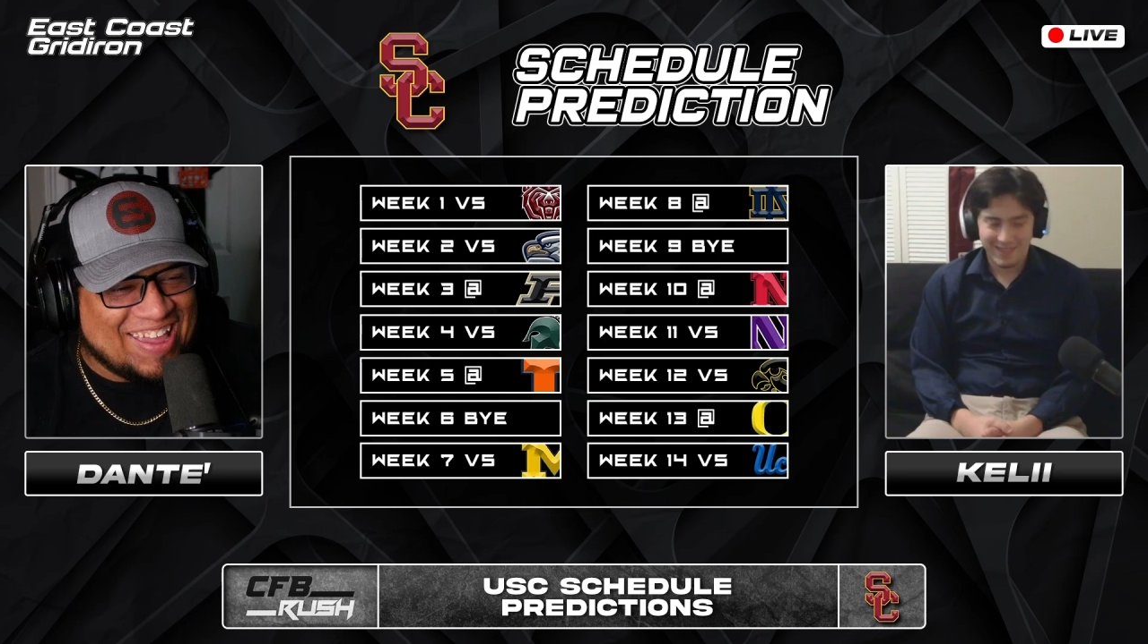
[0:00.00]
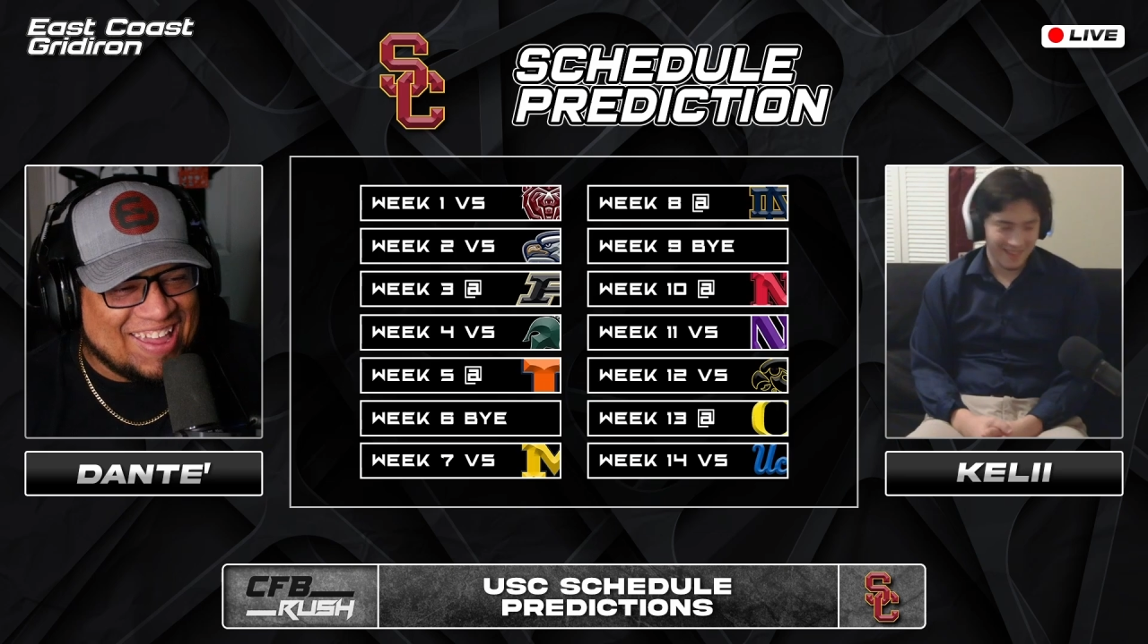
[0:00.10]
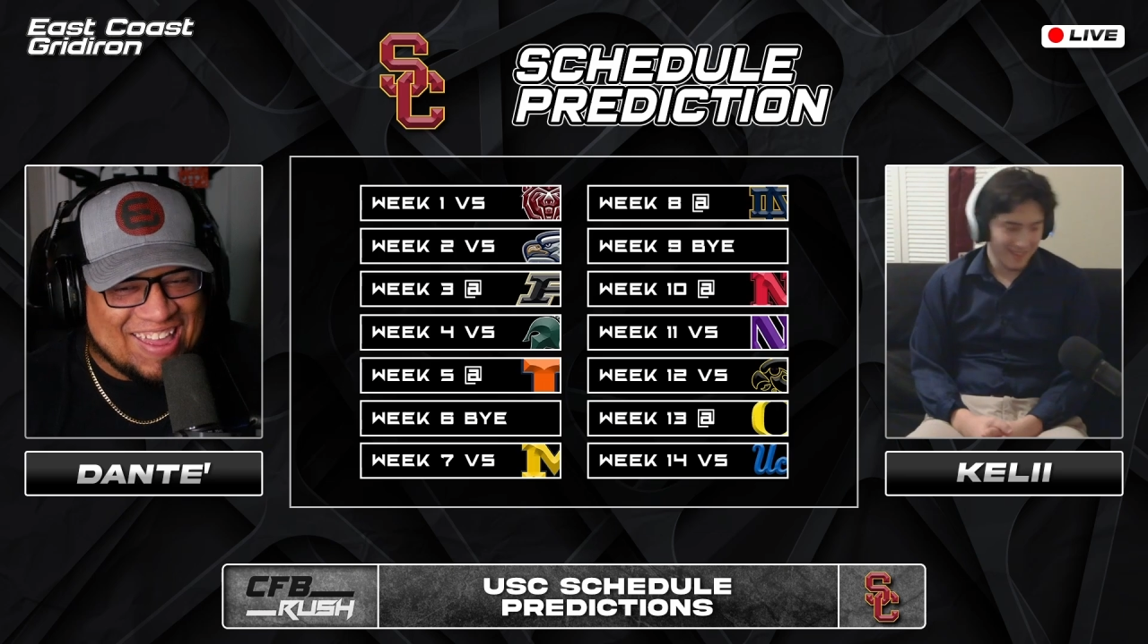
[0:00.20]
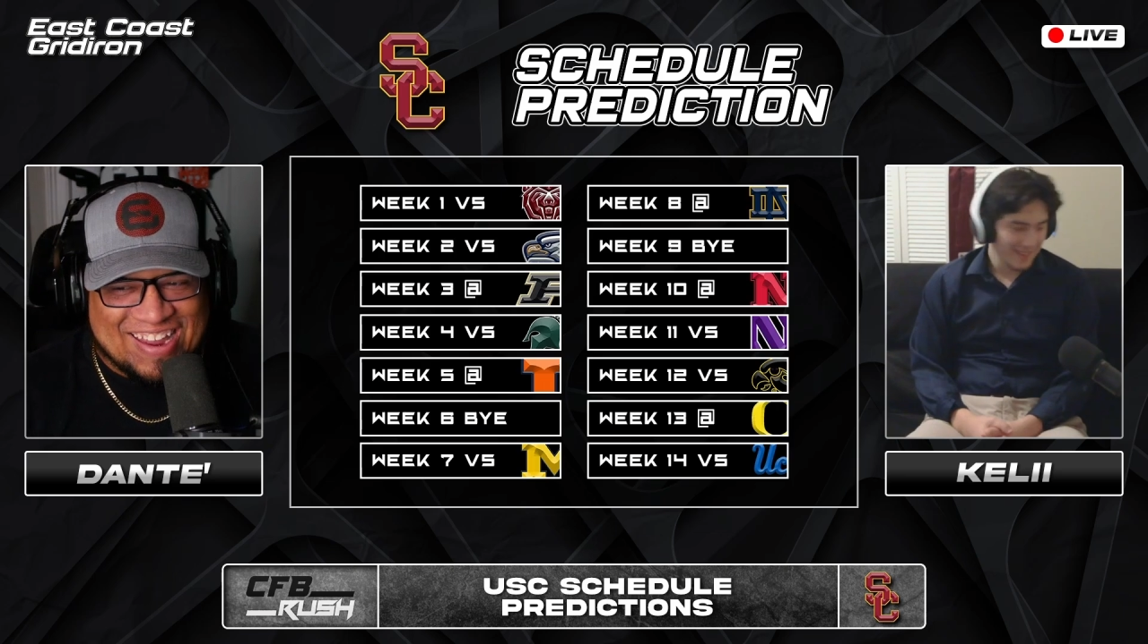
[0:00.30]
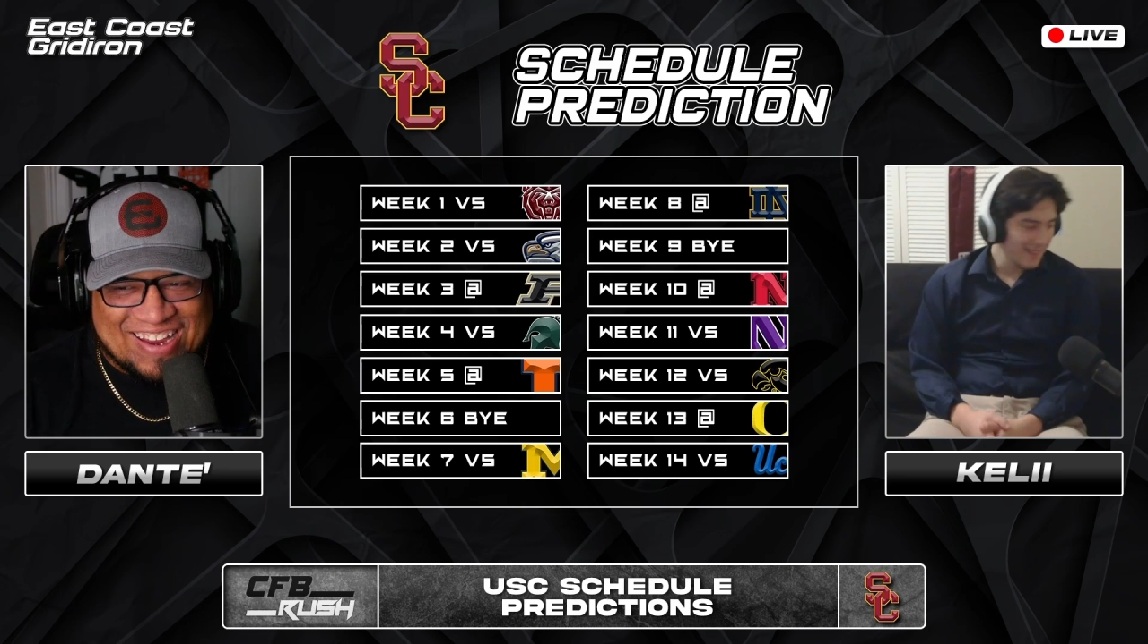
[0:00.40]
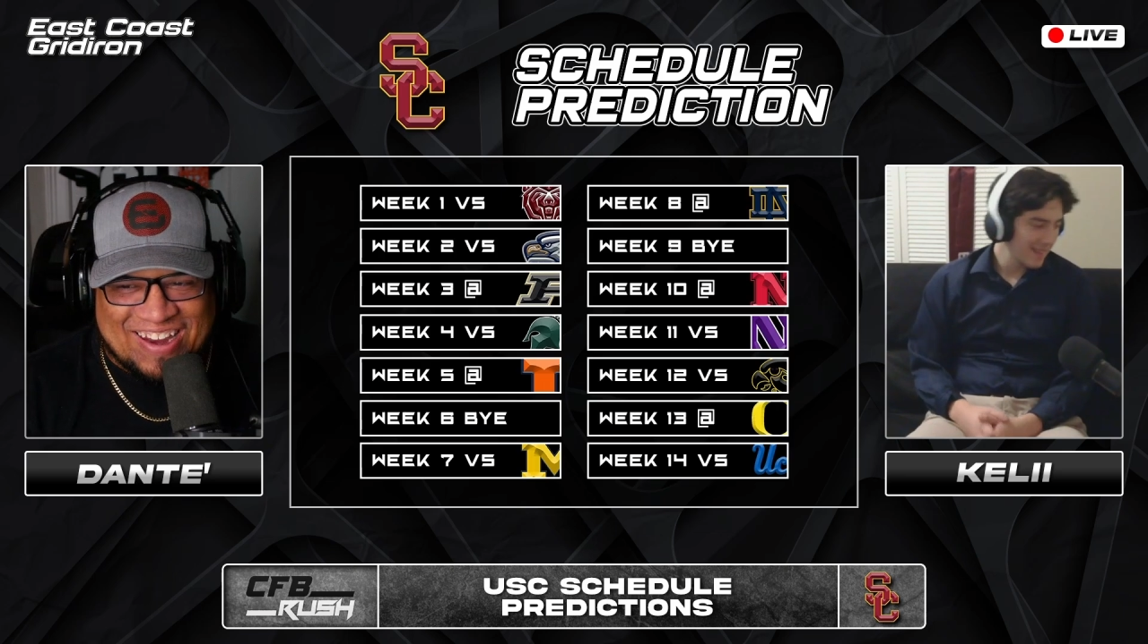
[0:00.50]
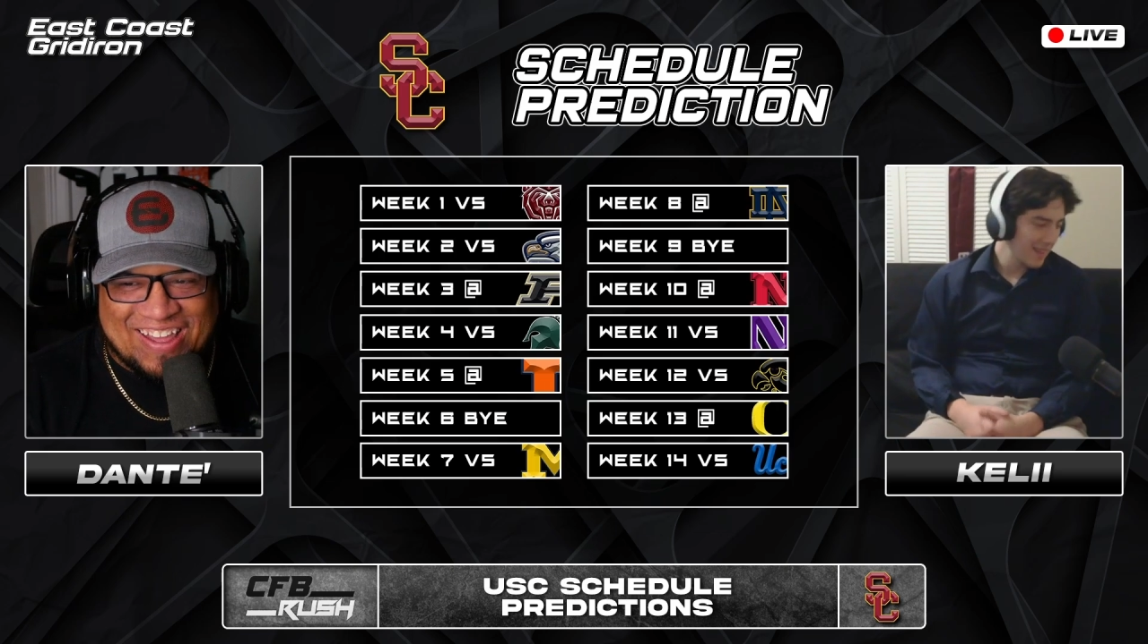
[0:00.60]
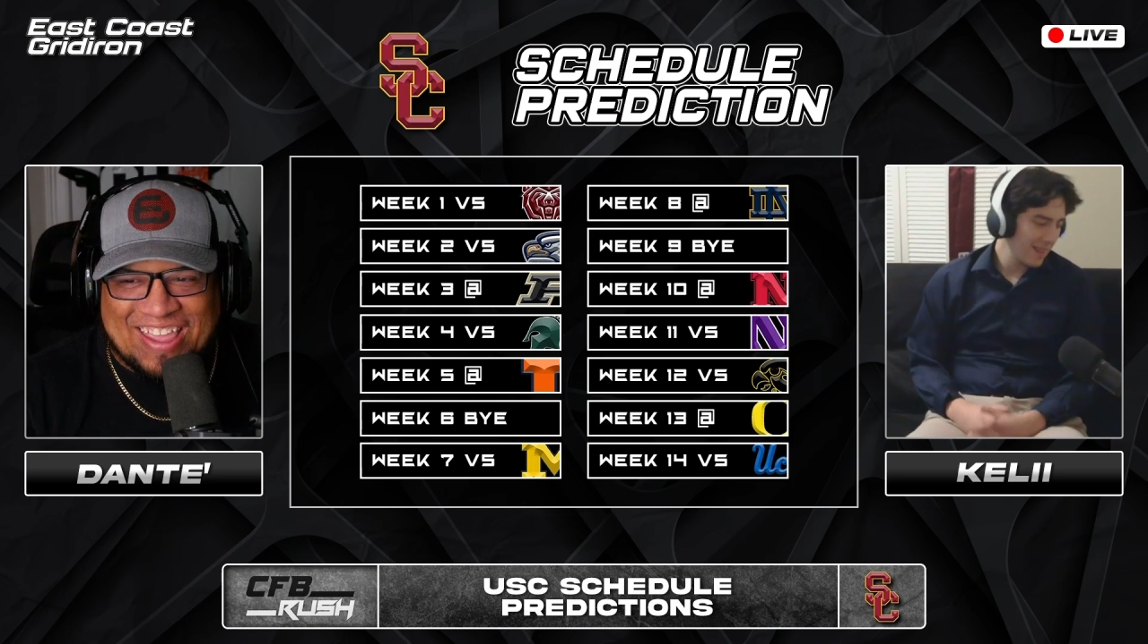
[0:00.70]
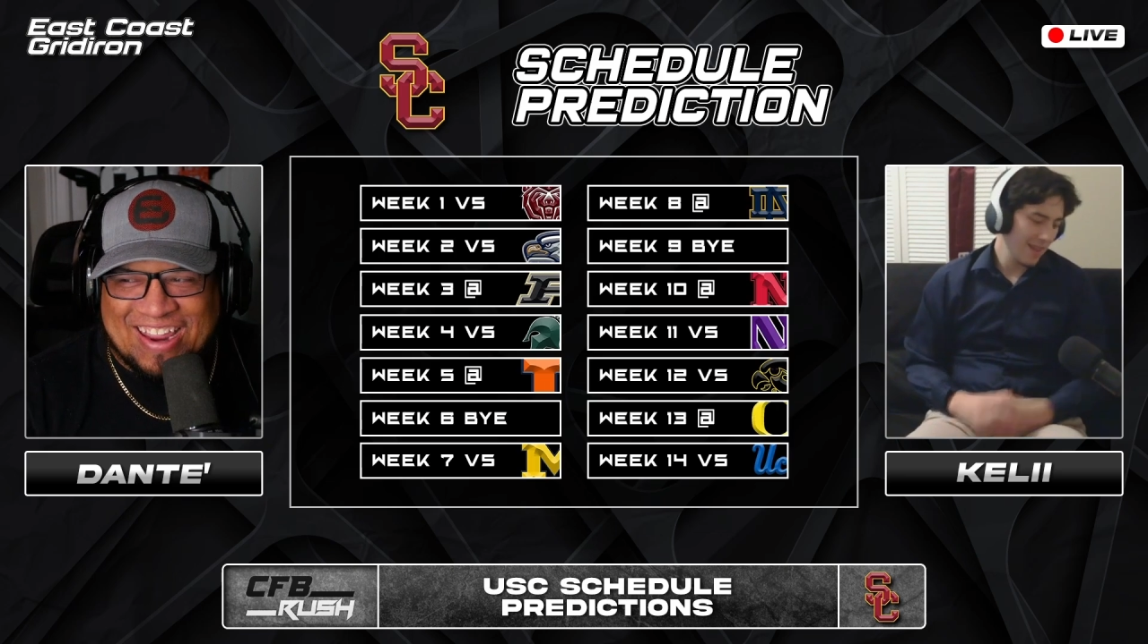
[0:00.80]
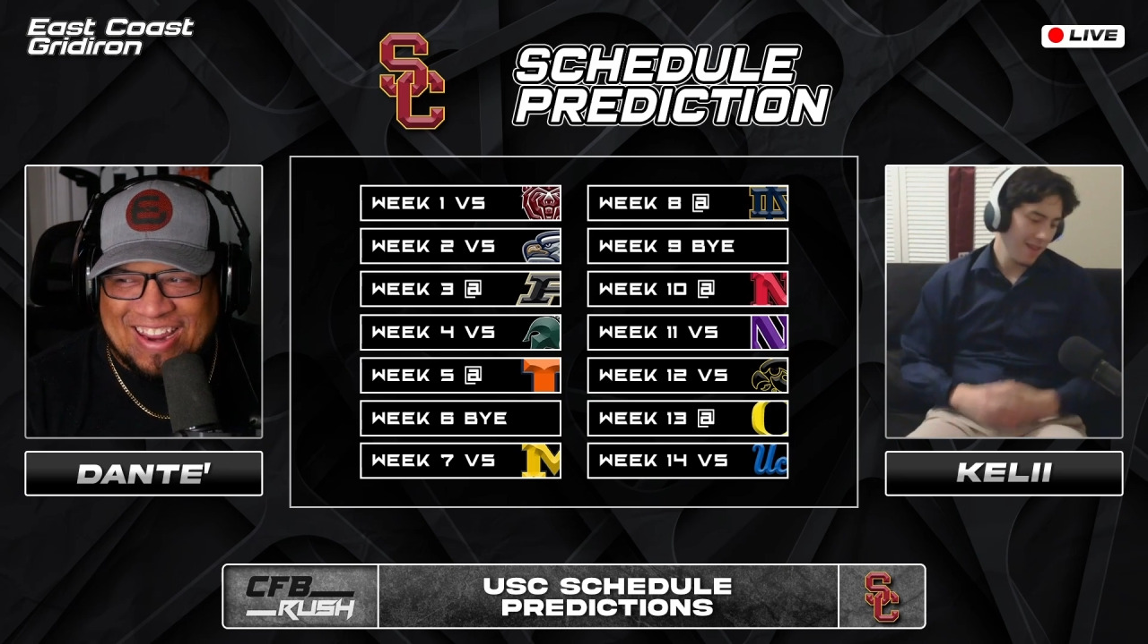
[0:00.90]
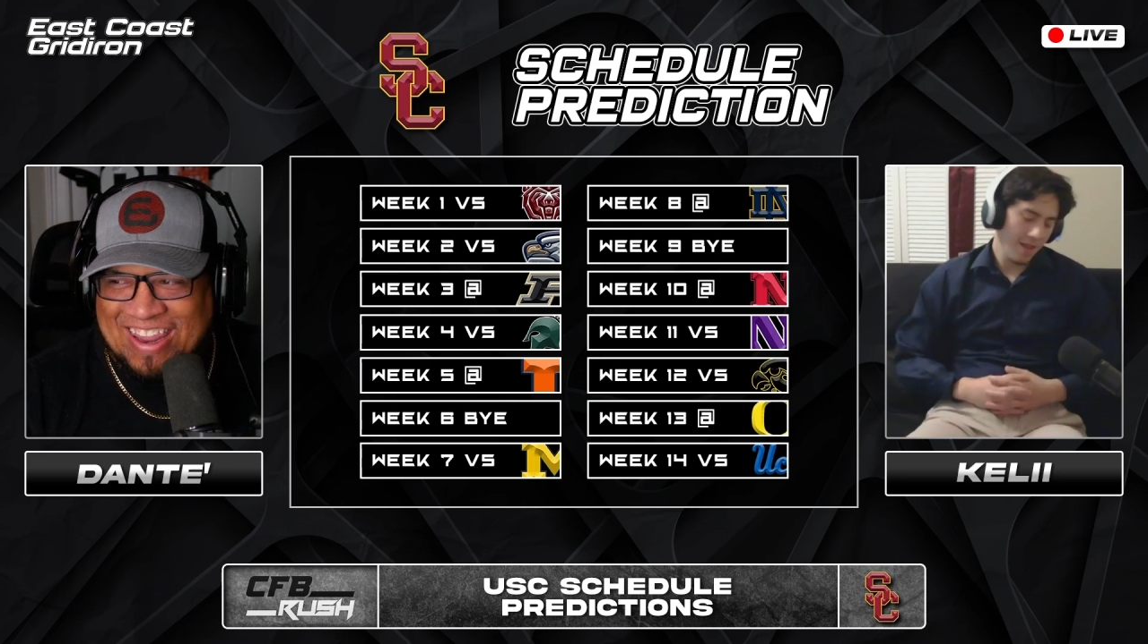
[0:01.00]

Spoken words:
They